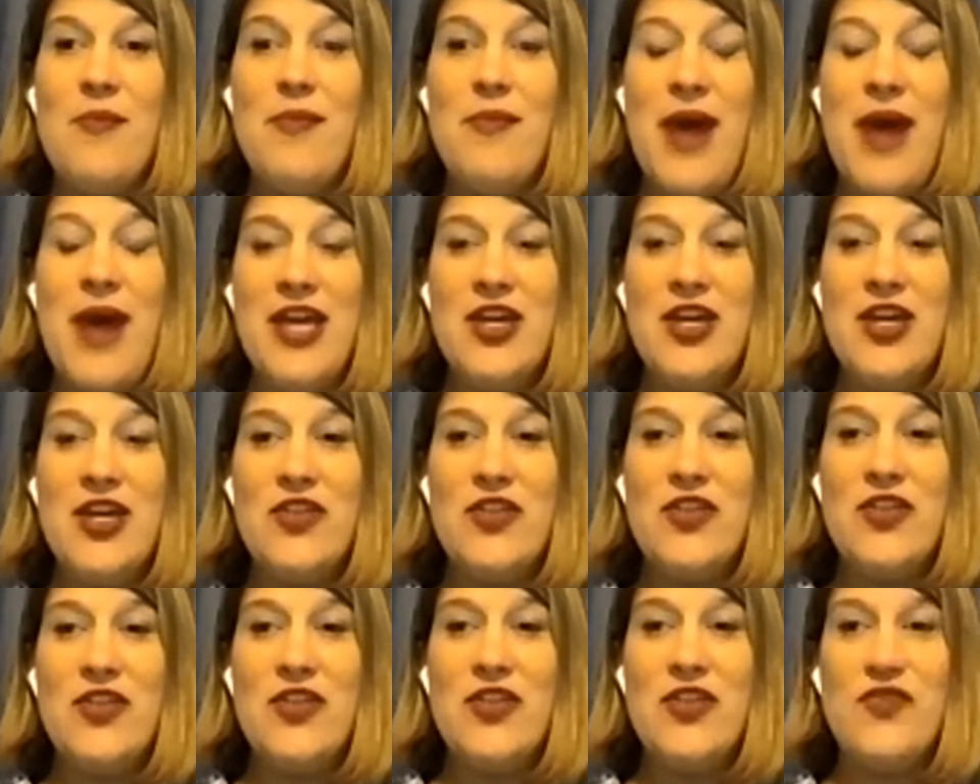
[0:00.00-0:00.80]
My
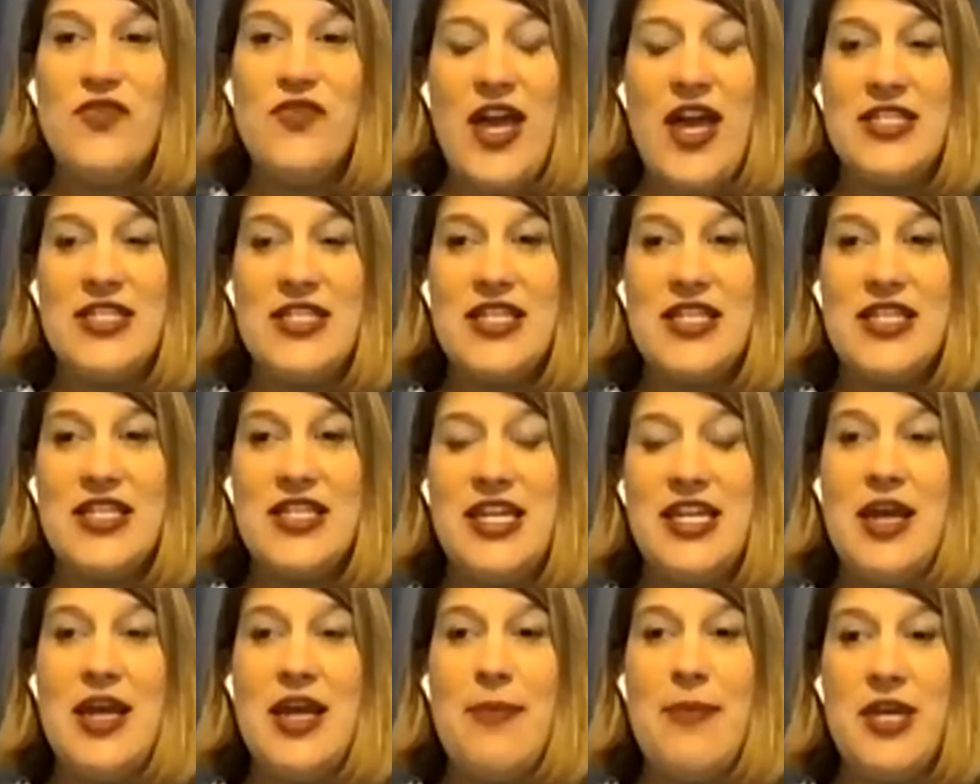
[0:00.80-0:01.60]
good friend
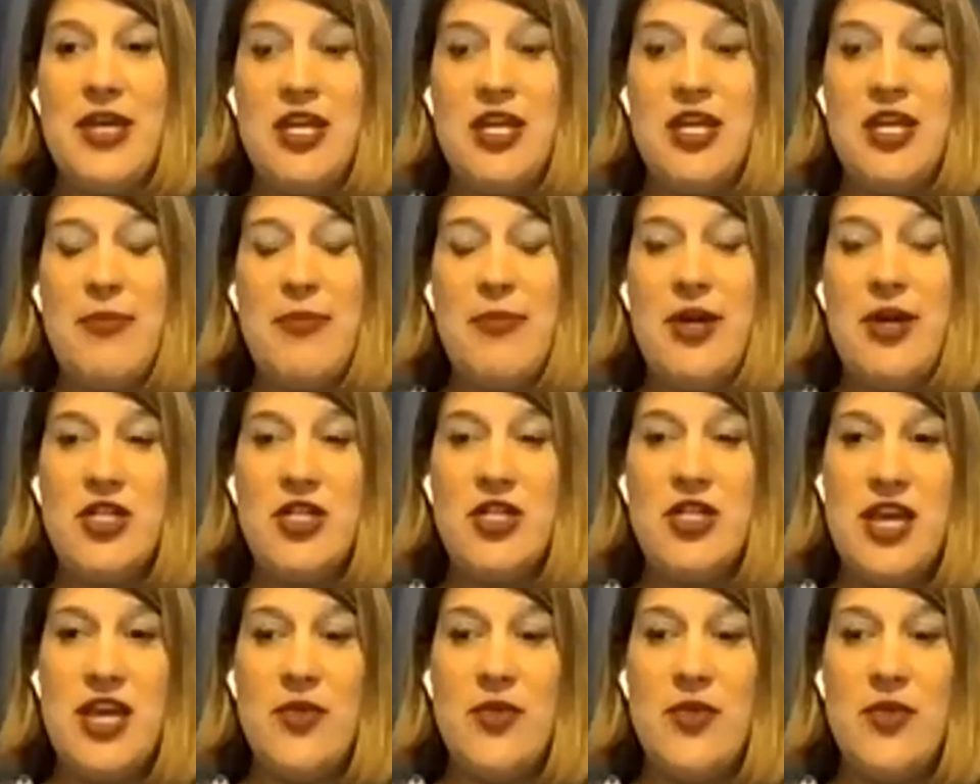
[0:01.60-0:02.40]
can eat a
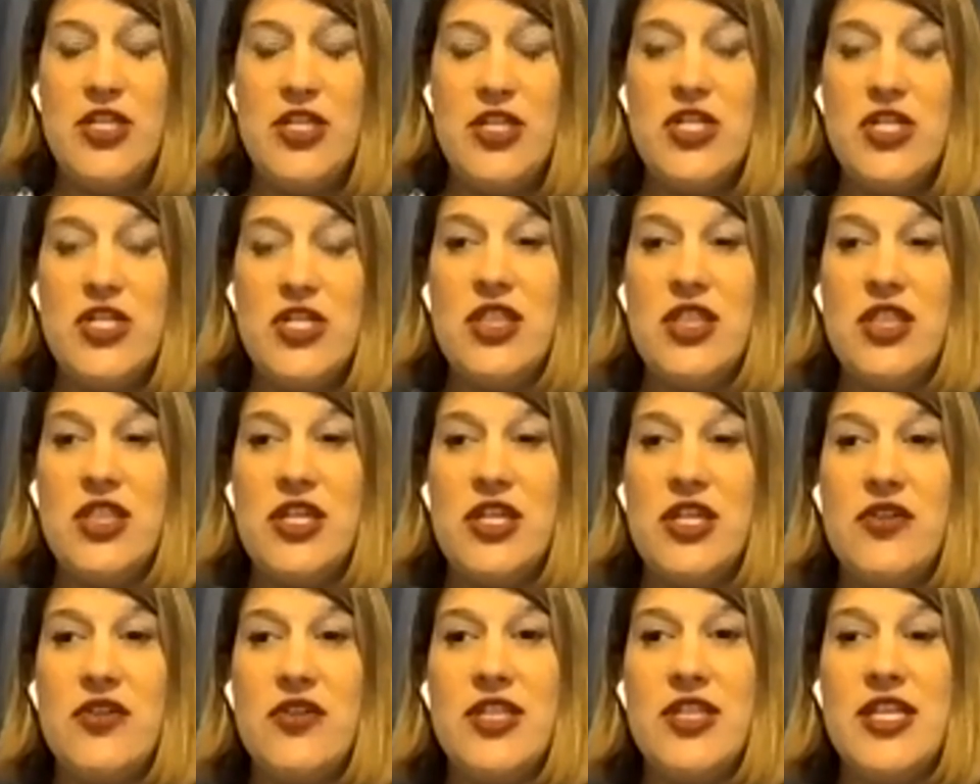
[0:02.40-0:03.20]
peanut butter sandwich
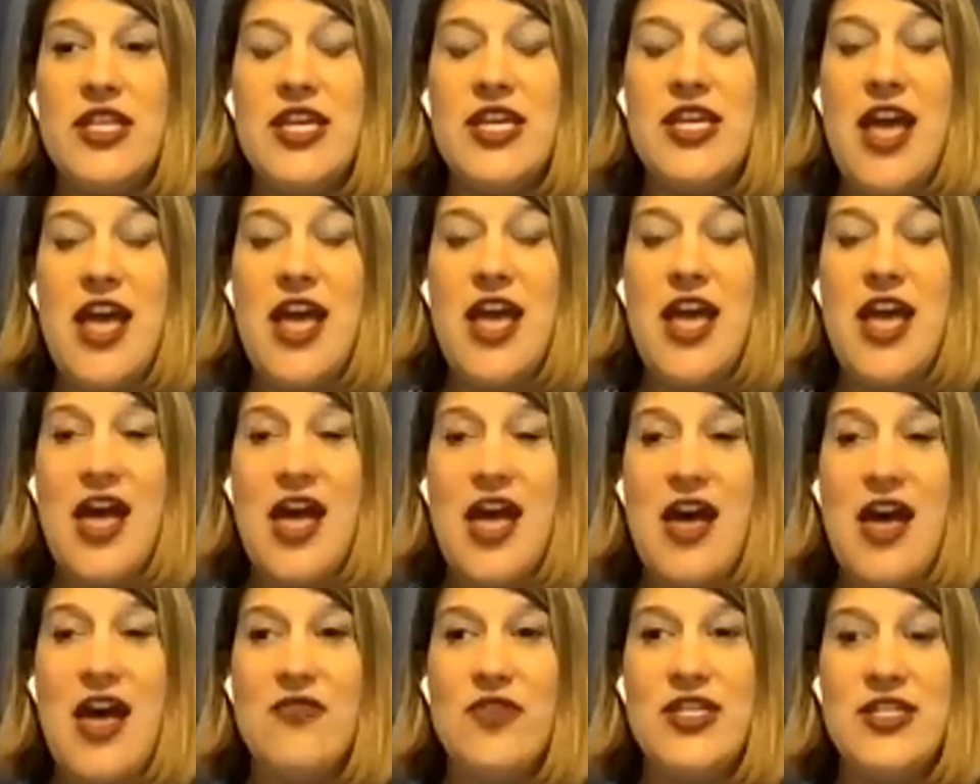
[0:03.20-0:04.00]
literally
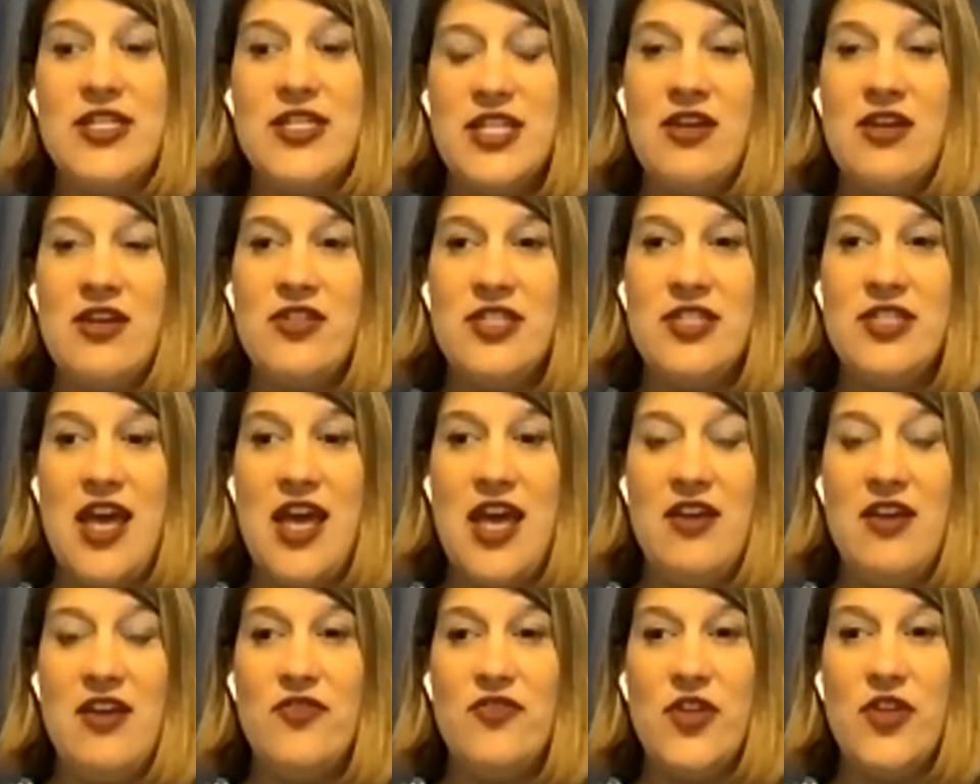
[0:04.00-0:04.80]
every
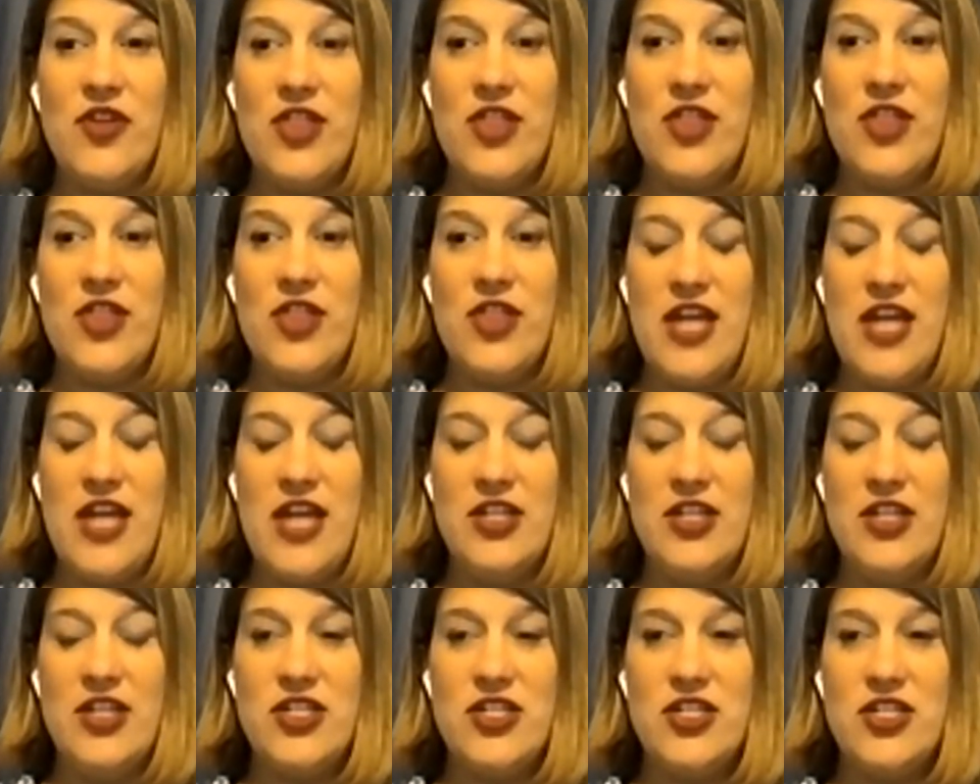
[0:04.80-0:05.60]
single day for
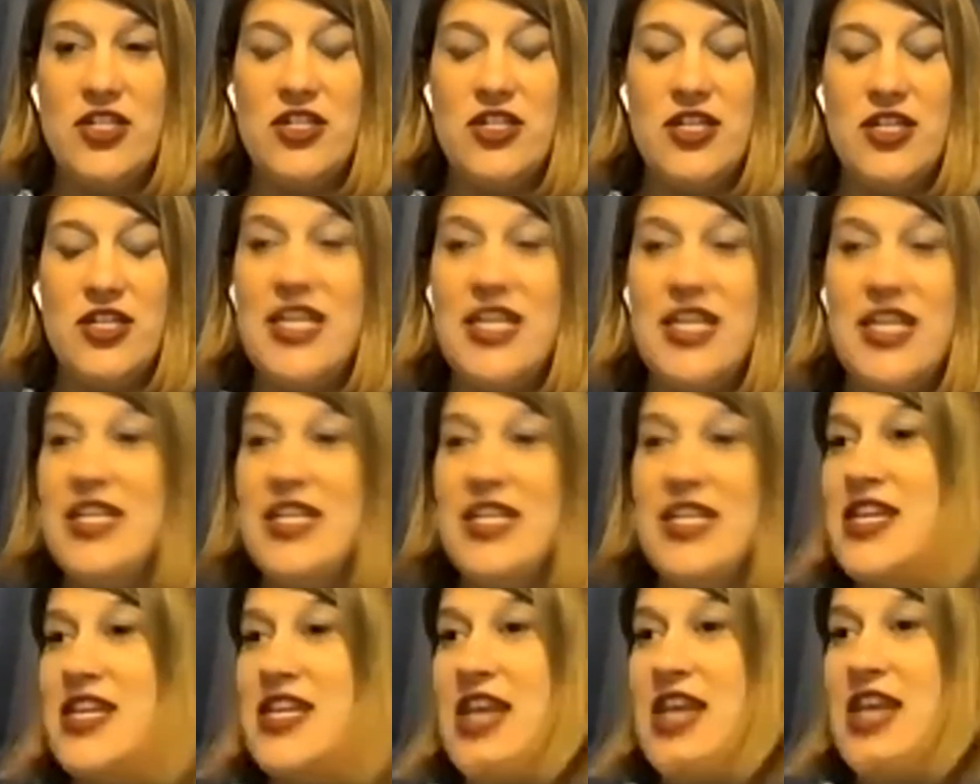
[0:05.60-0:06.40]
lunch.
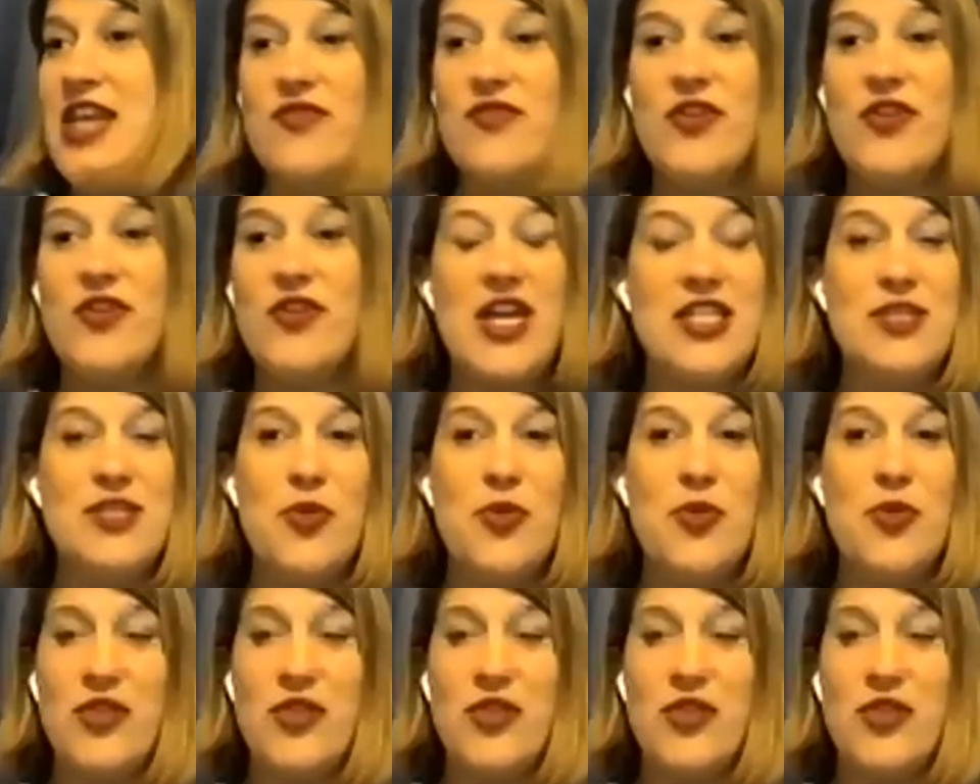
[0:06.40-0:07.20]
He never
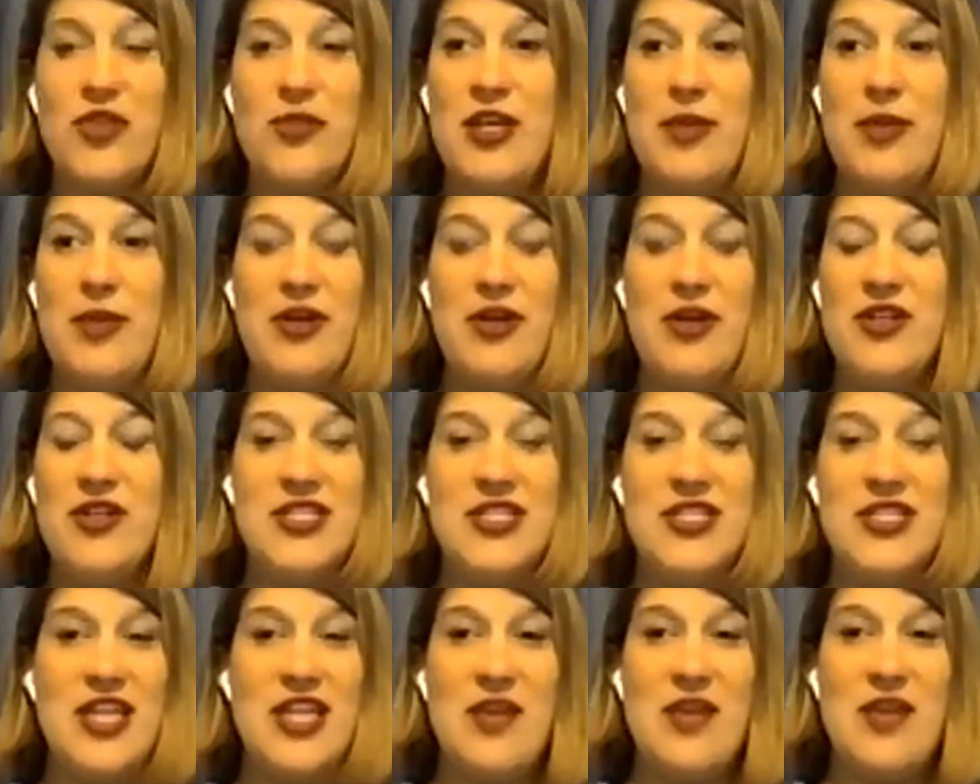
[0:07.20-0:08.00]
gets bored with
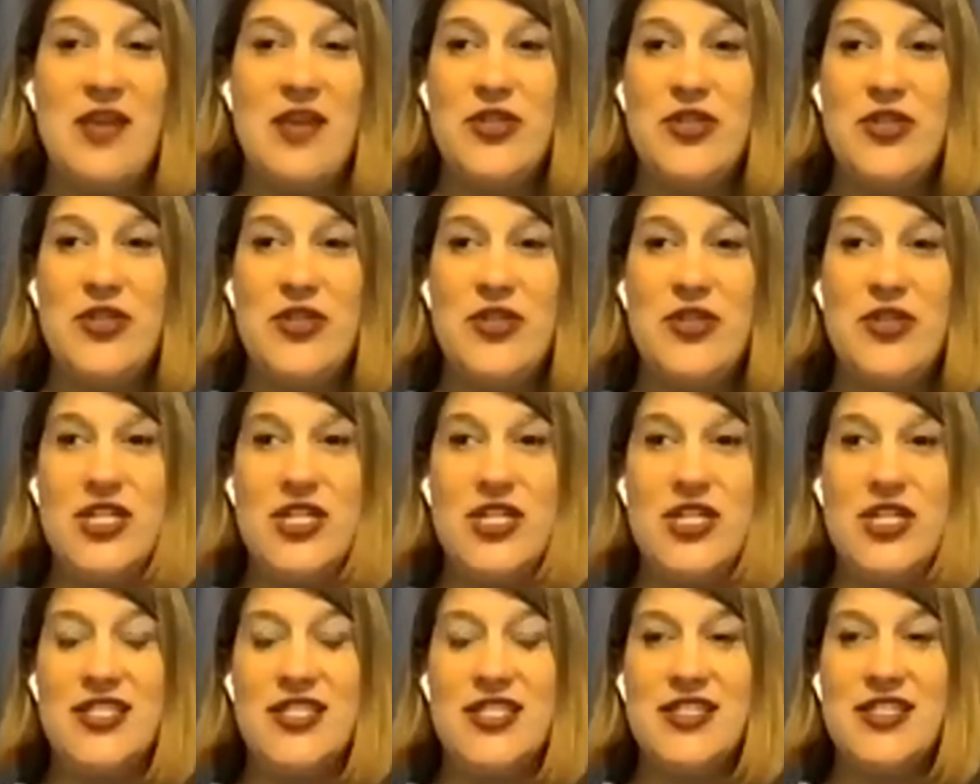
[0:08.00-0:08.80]
peanut butter
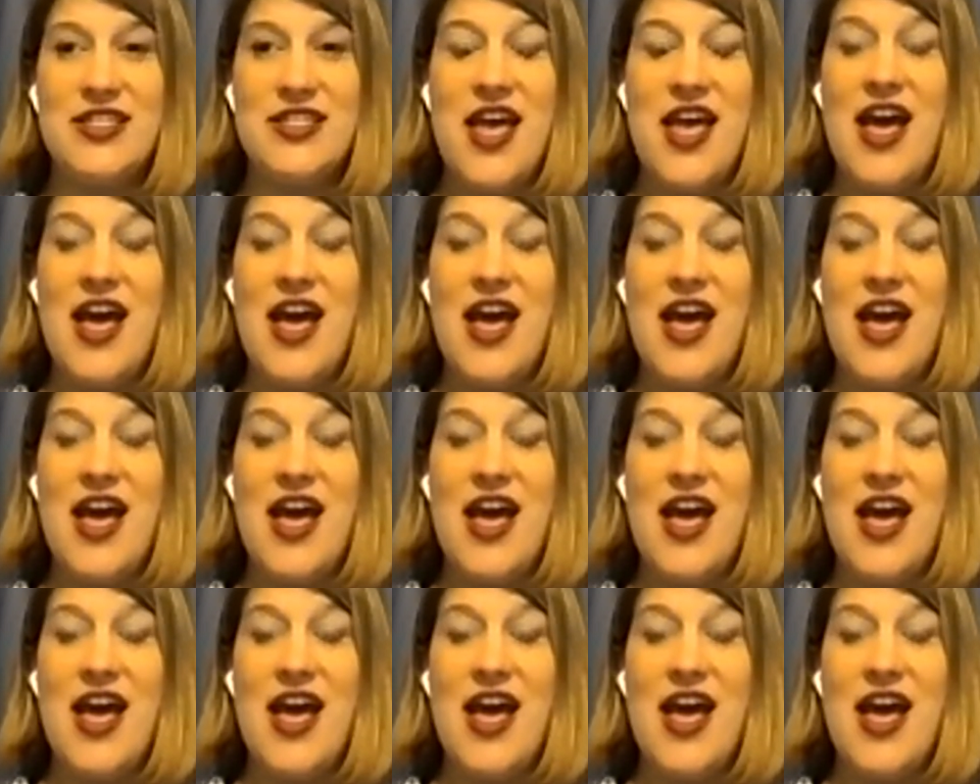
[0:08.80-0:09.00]
sandwiches.